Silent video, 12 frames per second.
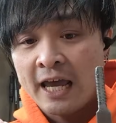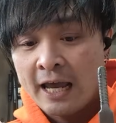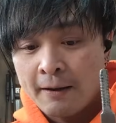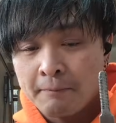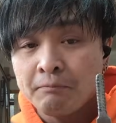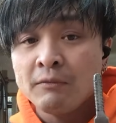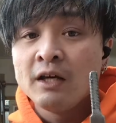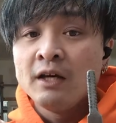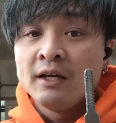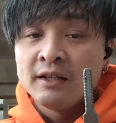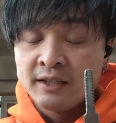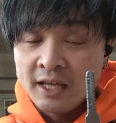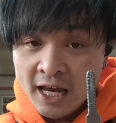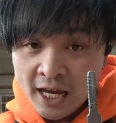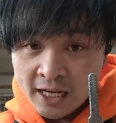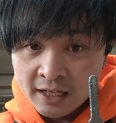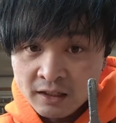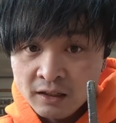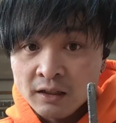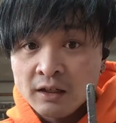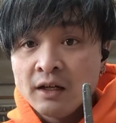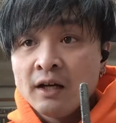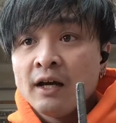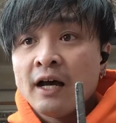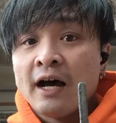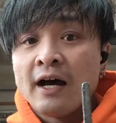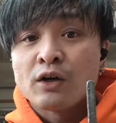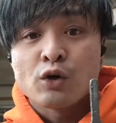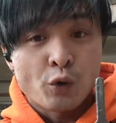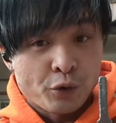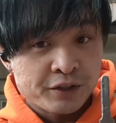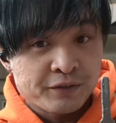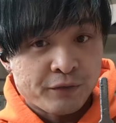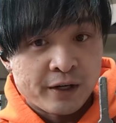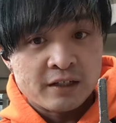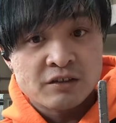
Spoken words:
M10 coarse thread.